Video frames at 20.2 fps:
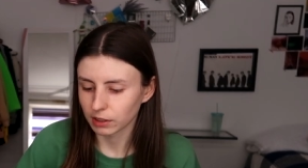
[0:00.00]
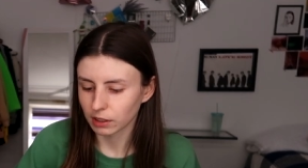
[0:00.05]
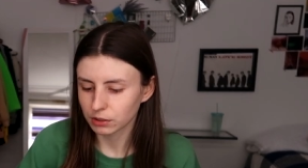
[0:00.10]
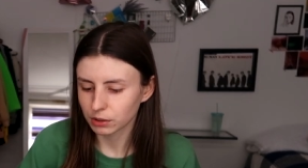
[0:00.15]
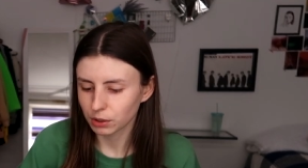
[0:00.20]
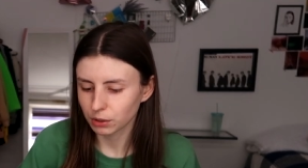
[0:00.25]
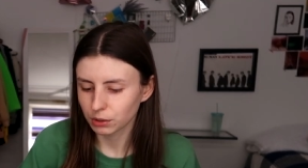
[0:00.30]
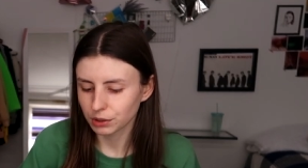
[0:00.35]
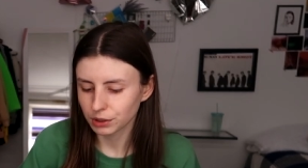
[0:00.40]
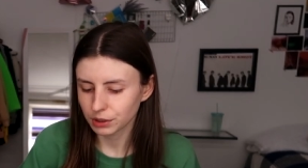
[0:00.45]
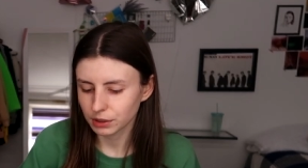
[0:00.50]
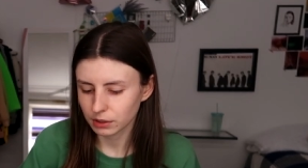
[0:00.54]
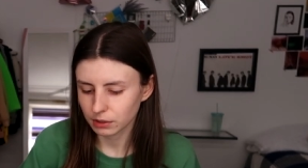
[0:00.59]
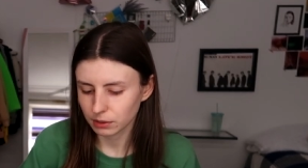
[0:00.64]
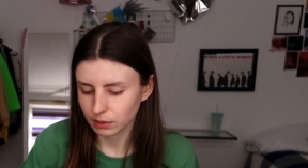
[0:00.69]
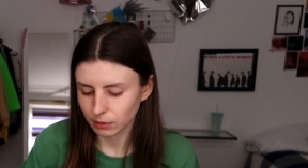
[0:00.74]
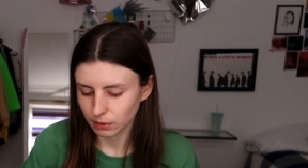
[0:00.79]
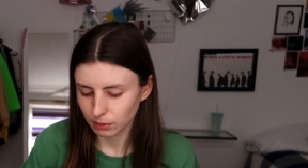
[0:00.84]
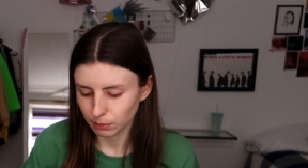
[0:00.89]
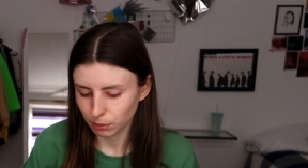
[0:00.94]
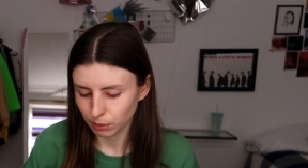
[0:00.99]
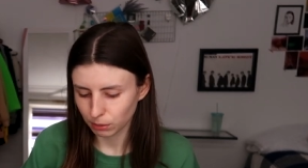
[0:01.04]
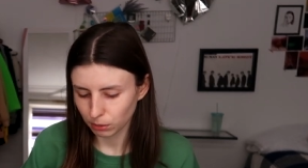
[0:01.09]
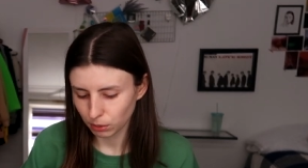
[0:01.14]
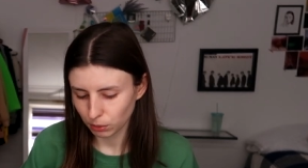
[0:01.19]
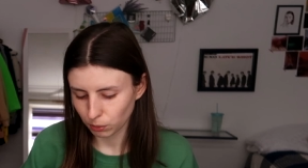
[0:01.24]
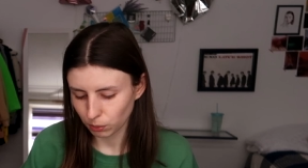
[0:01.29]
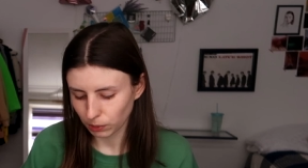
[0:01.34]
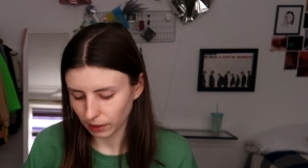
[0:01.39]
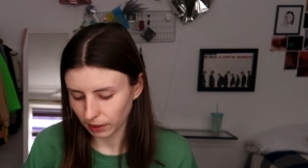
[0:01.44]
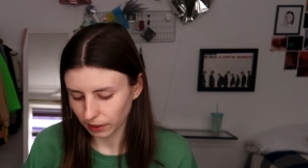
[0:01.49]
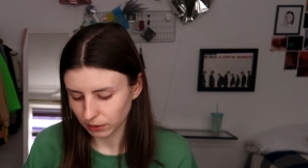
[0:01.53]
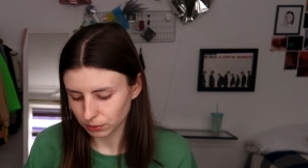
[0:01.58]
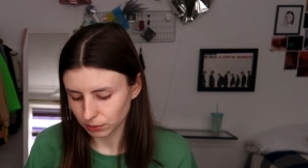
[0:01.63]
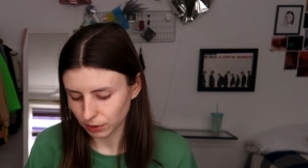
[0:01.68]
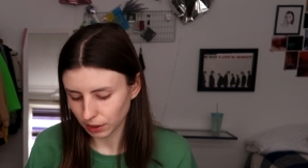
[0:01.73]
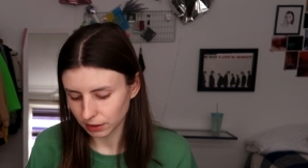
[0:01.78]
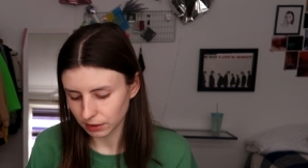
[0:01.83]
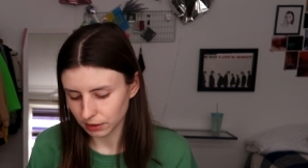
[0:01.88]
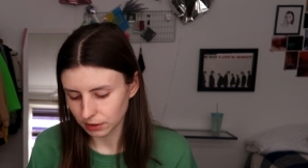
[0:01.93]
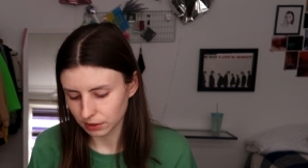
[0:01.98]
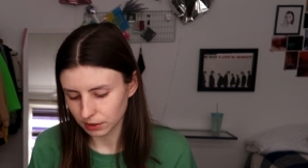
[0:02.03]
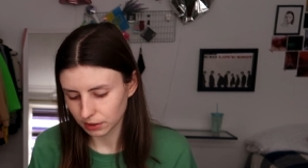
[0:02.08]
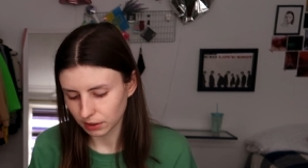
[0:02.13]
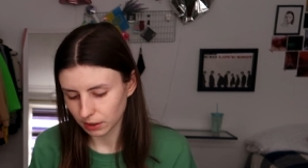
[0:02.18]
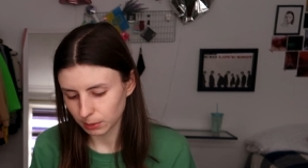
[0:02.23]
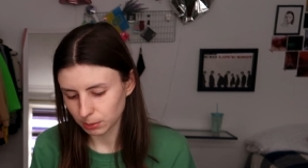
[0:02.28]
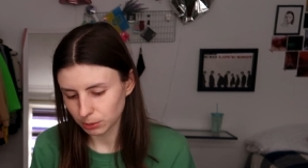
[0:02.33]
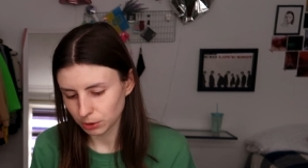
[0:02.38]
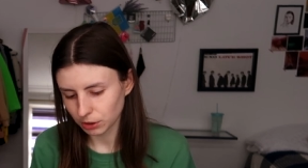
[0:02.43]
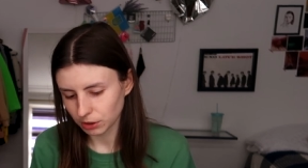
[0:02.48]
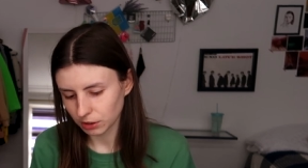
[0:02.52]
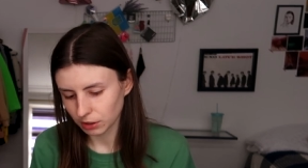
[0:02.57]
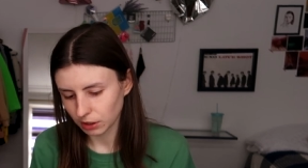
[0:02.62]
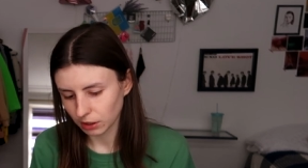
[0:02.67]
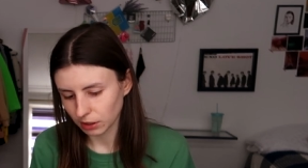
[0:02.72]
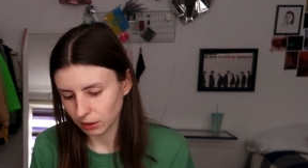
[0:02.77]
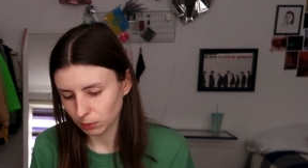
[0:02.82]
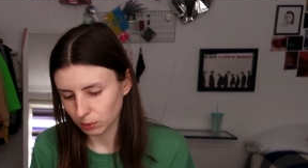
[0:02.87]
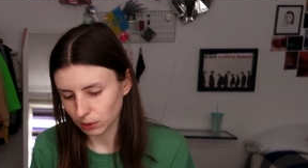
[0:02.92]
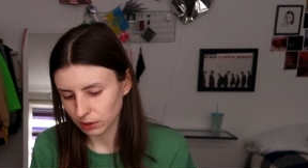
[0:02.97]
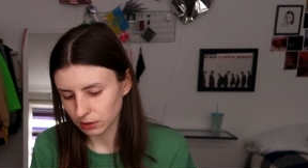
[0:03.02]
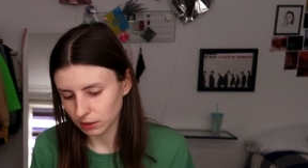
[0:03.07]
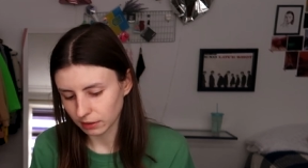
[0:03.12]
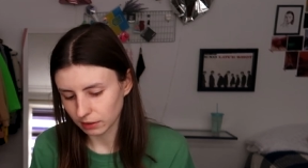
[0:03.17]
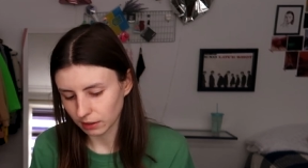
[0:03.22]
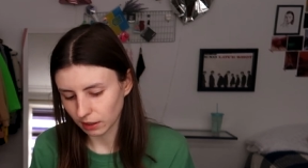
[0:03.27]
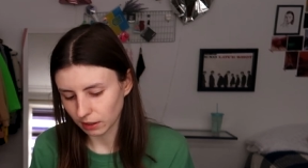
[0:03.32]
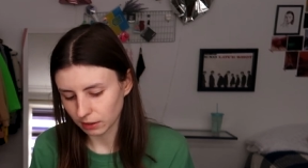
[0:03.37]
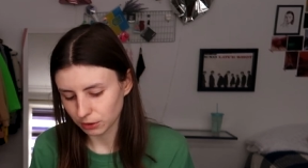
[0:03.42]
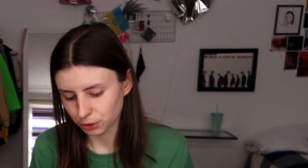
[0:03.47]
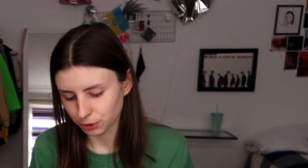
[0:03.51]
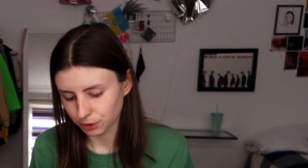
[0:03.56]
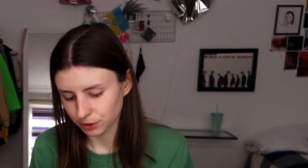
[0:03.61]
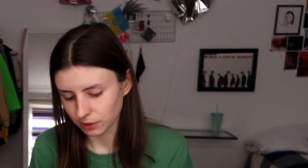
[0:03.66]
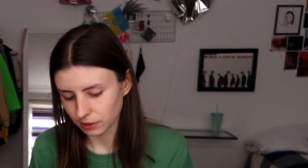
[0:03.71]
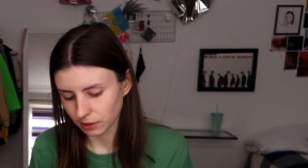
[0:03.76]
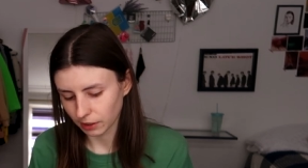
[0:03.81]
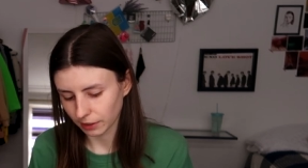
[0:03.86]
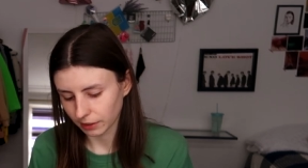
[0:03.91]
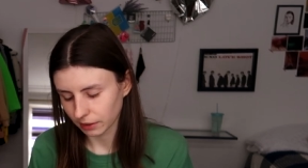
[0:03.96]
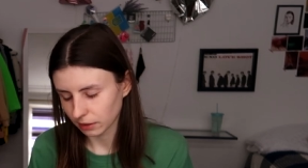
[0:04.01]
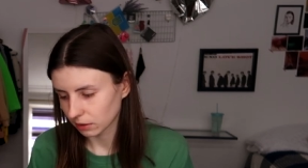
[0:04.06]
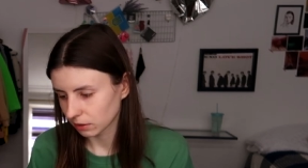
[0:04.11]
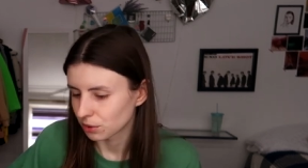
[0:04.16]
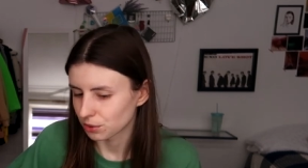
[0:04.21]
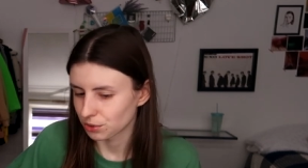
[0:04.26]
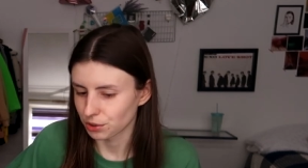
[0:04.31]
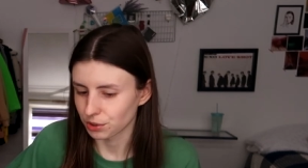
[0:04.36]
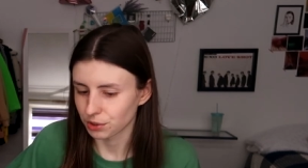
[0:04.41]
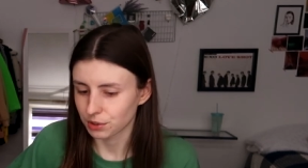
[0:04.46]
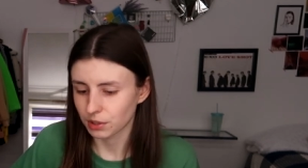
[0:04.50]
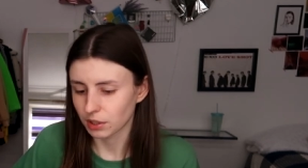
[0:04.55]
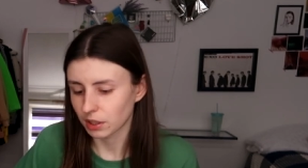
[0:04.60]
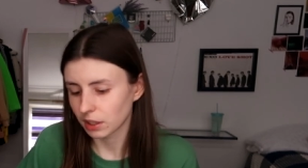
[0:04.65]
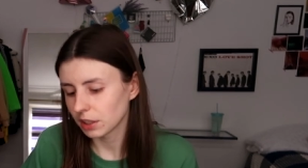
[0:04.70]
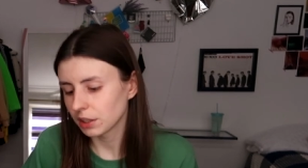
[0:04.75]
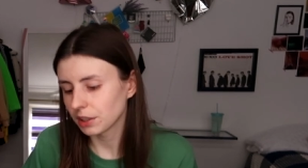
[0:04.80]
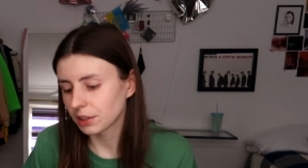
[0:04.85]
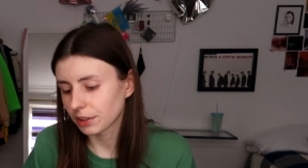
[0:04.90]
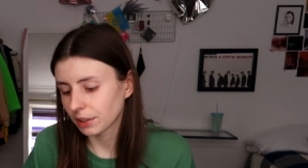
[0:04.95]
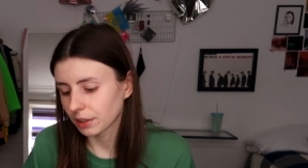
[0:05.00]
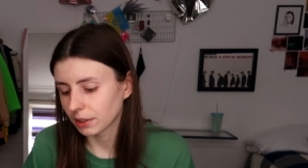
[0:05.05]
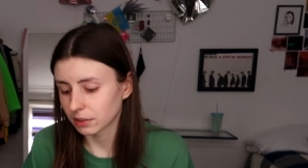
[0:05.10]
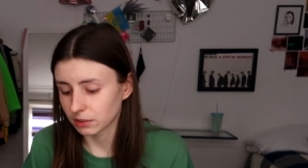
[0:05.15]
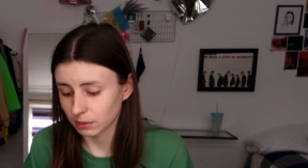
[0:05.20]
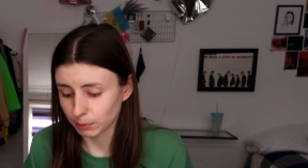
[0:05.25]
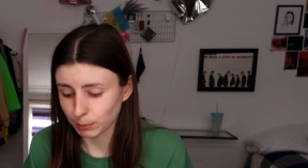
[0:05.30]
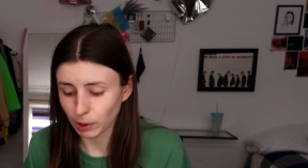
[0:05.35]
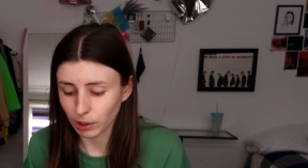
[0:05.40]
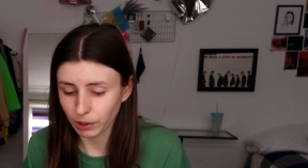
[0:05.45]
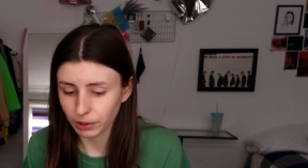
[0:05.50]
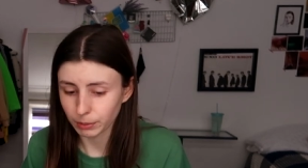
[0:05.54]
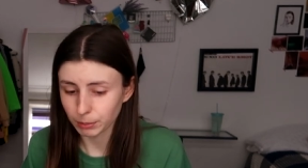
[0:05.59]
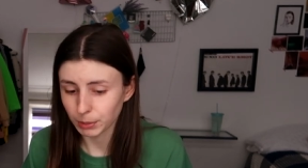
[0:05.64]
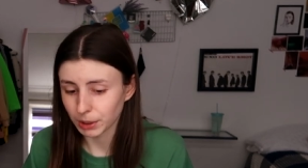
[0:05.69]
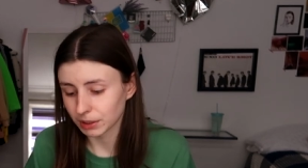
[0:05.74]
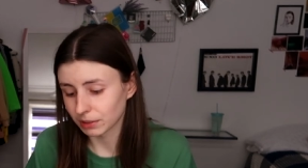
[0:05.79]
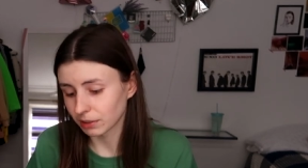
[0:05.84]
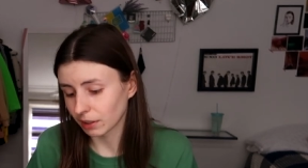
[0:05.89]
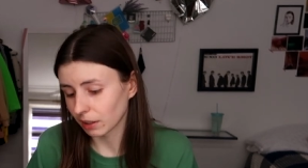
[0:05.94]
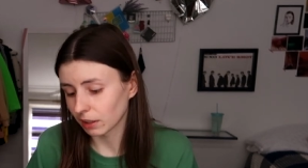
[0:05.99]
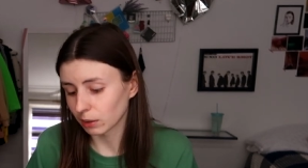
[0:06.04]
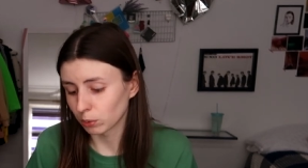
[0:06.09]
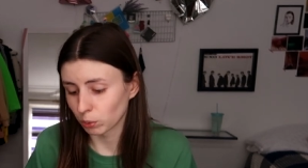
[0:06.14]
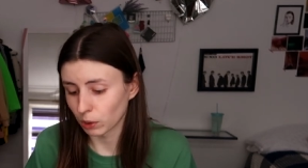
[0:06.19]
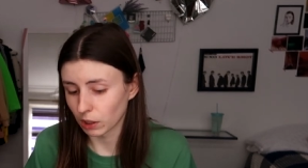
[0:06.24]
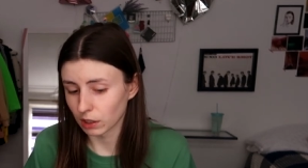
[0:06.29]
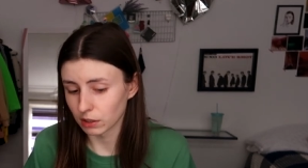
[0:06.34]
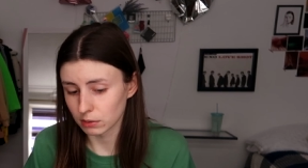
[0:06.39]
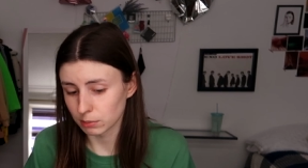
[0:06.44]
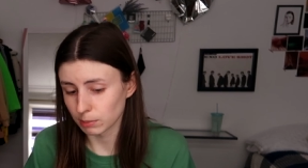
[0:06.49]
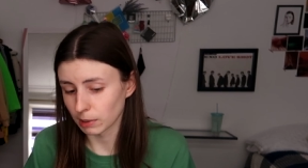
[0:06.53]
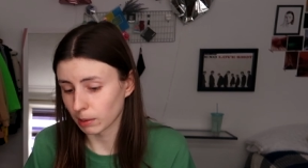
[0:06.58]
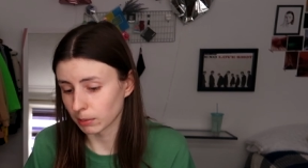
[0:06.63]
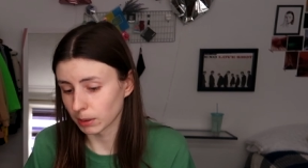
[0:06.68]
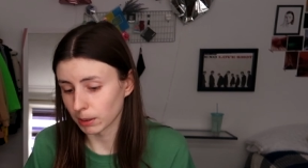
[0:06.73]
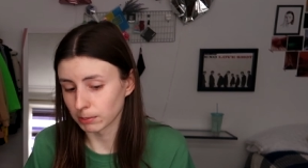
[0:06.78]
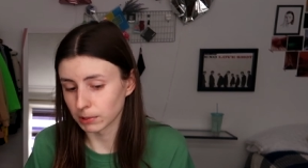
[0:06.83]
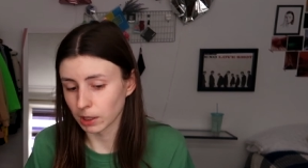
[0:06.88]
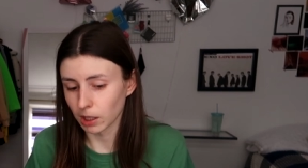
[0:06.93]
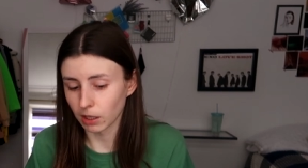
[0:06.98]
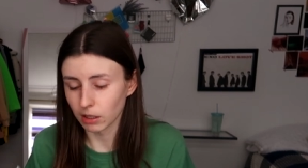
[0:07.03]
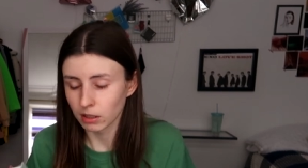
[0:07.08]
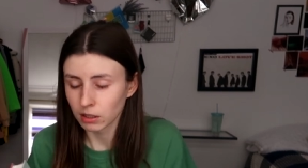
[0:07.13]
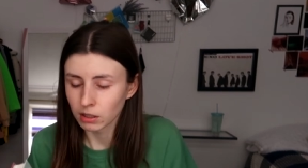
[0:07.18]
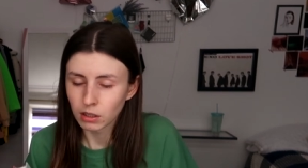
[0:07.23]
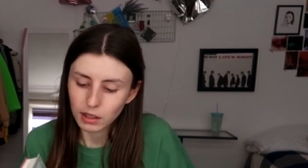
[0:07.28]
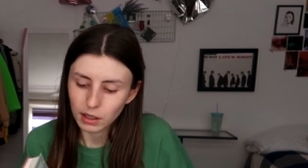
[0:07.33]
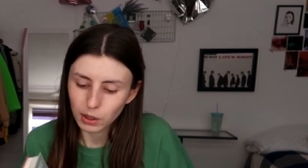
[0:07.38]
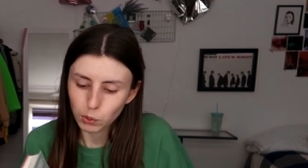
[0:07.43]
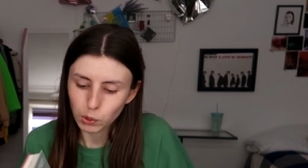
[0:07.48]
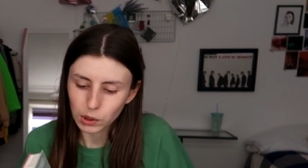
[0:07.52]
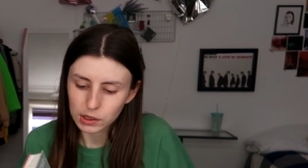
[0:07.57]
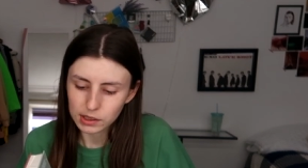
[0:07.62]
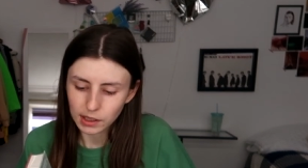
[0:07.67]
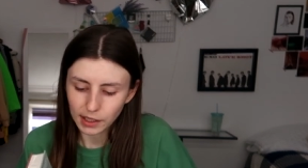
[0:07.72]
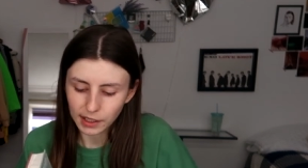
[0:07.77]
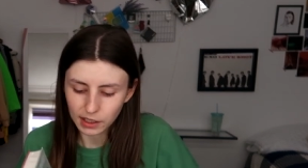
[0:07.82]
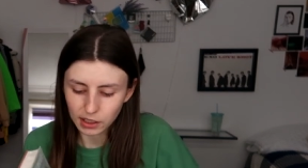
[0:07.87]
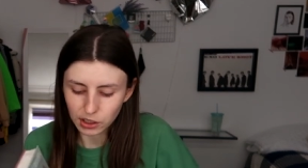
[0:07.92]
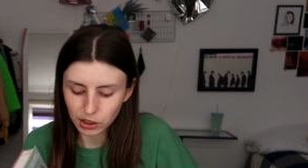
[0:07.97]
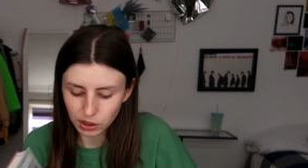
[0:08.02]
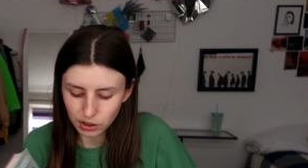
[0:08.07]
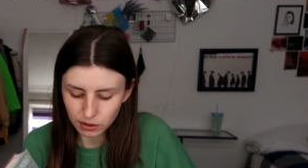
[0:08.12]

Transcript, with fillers: Also, this book, when I read the description, it was not just like this, here is a pyramid, it was blah blah blah. It was like